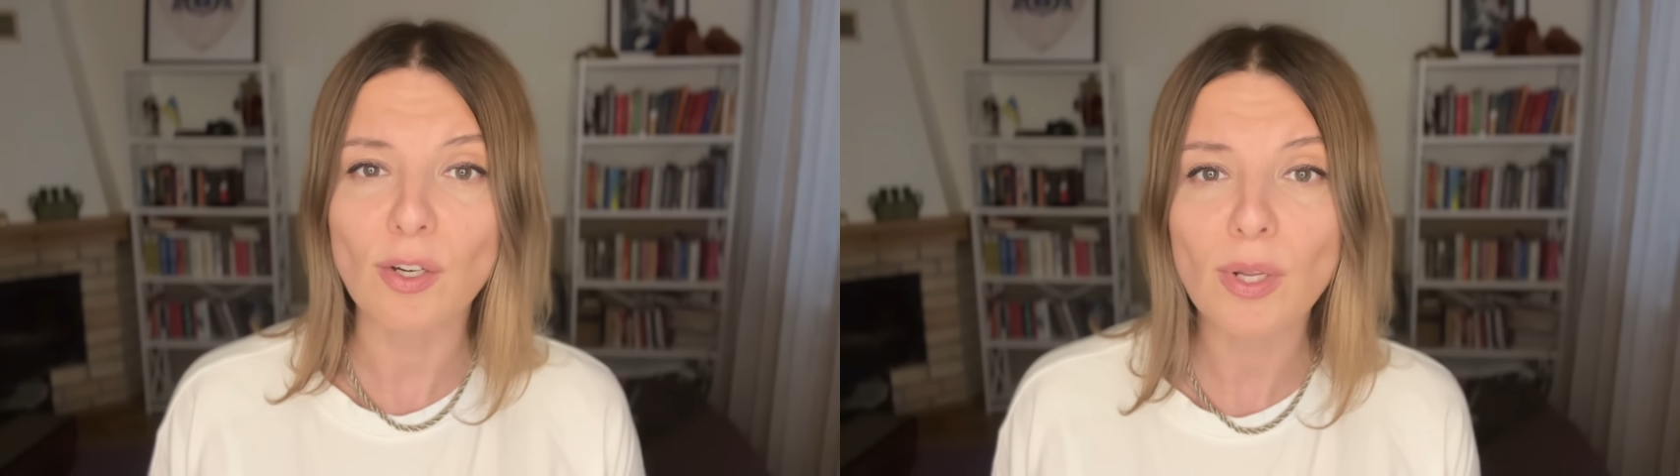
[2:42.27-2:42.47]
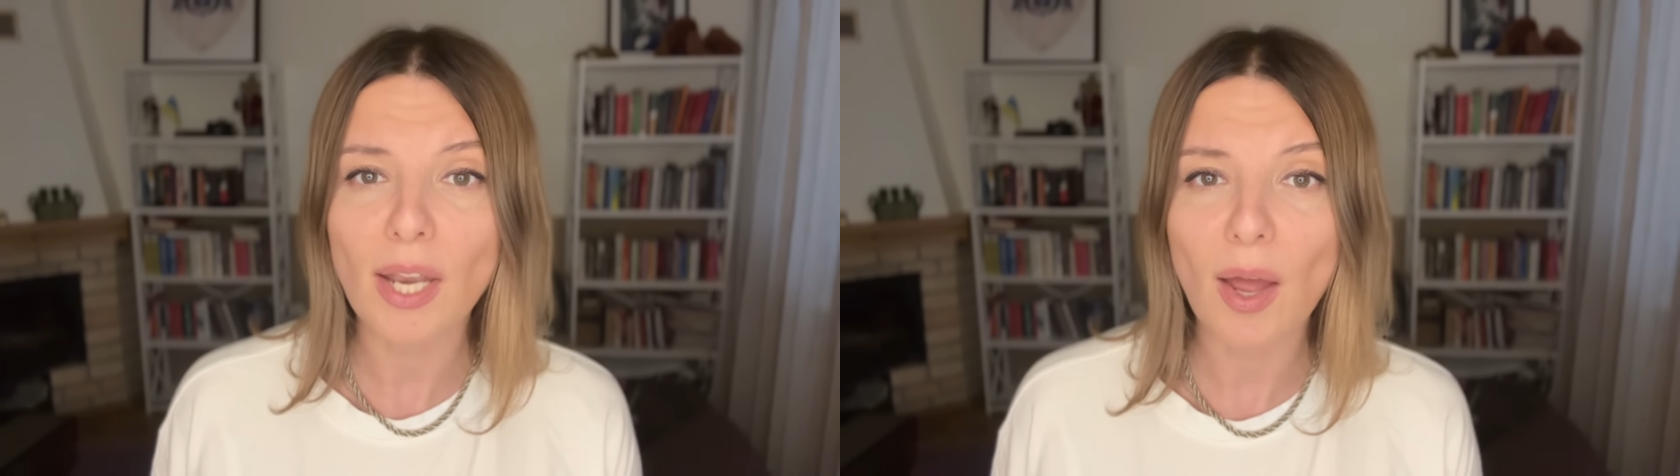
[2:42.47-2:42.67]

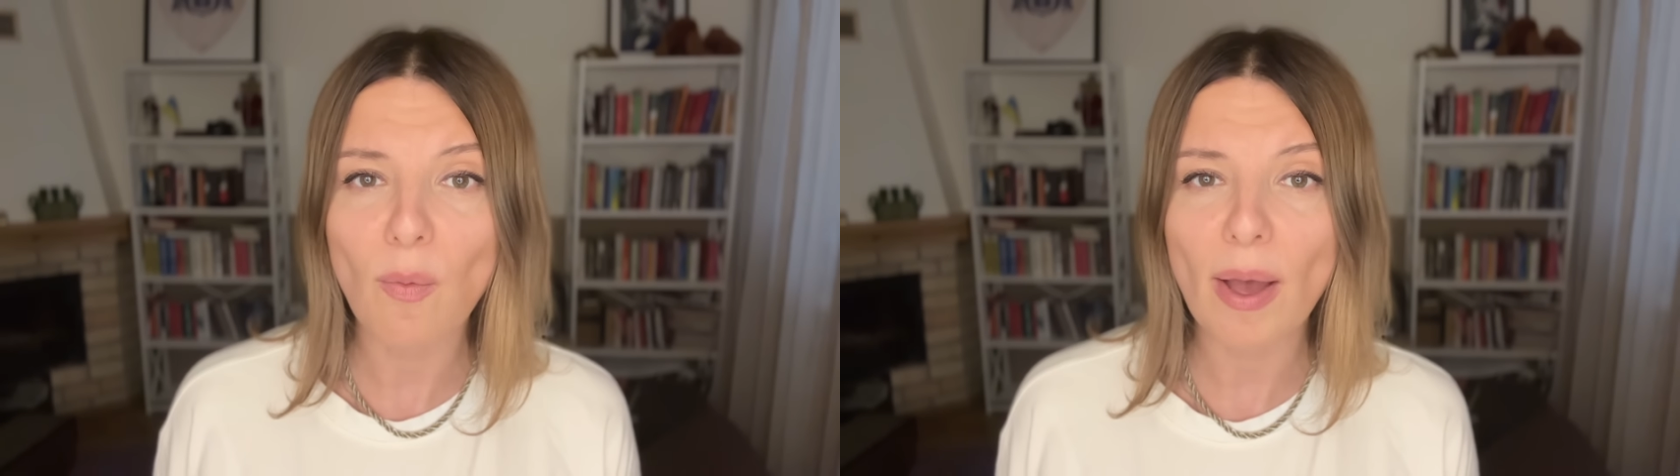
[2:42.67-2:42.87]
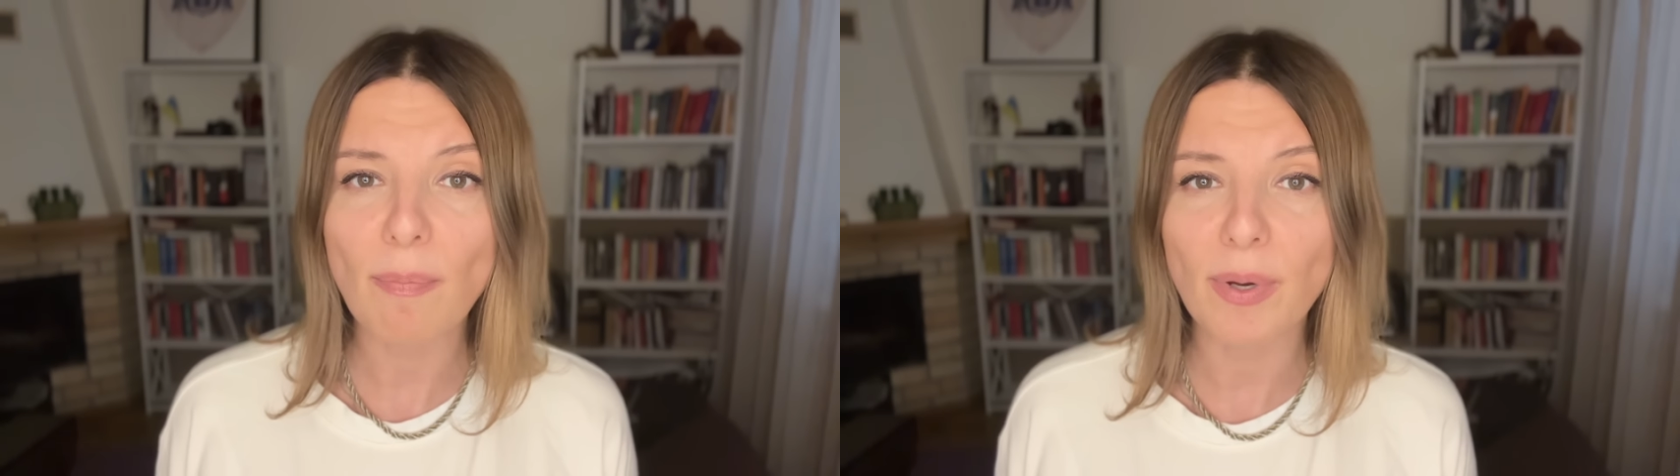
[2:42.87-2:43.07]
nuclear
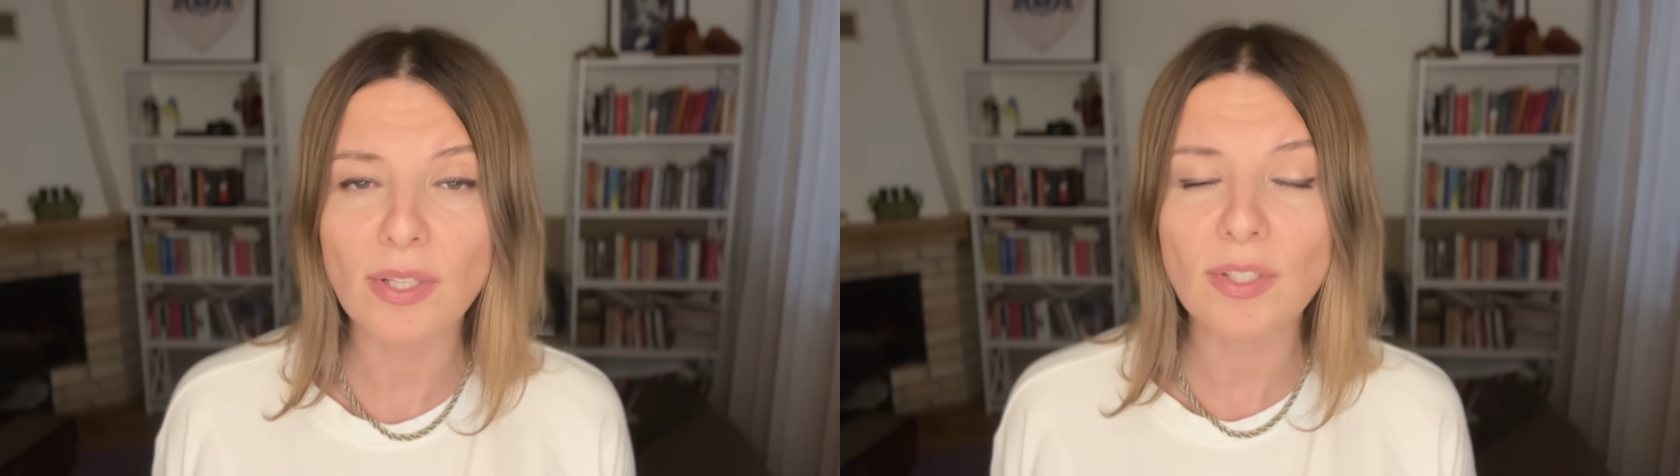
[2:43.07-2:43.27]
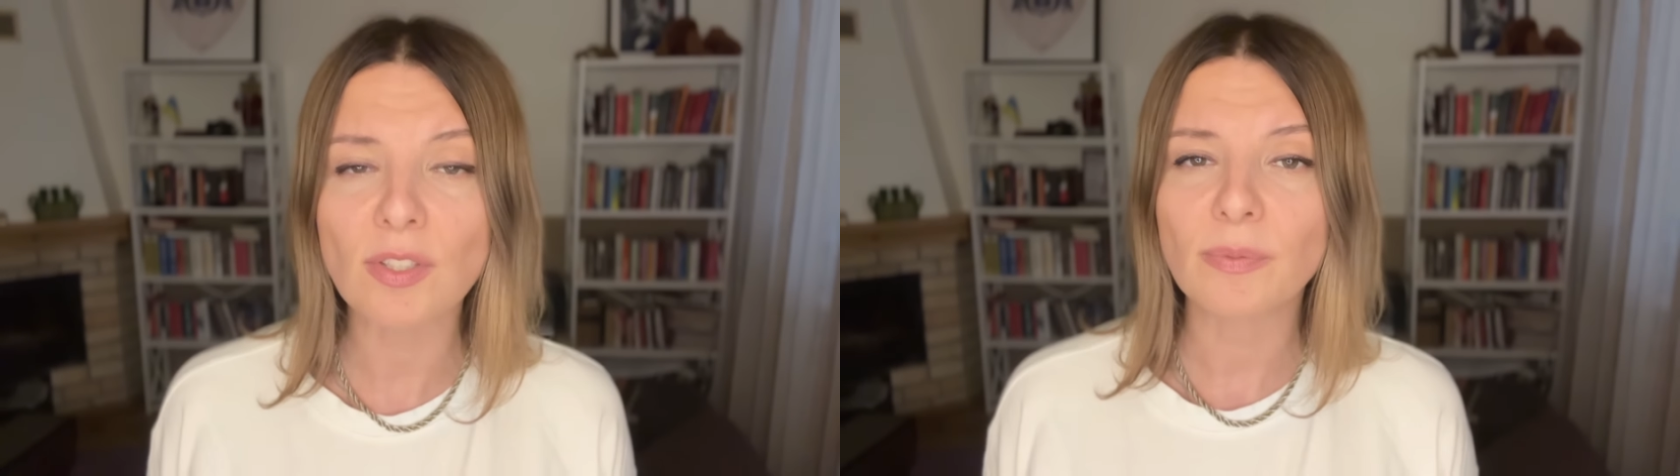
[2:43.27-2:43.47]

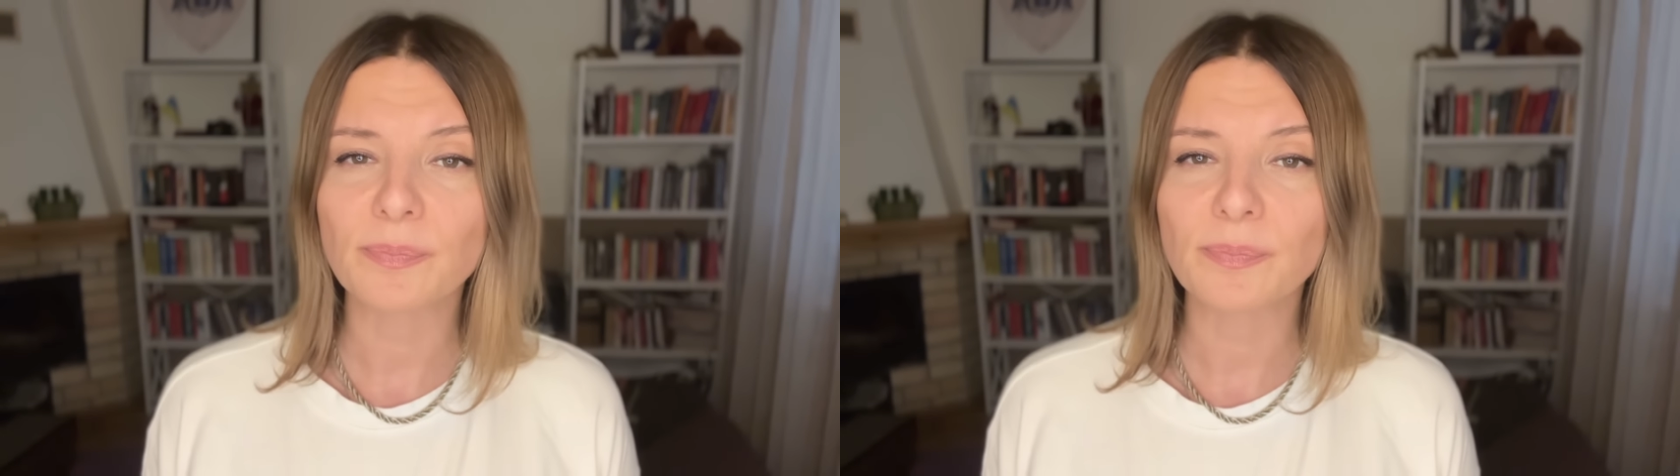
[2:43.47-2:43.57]
weapons,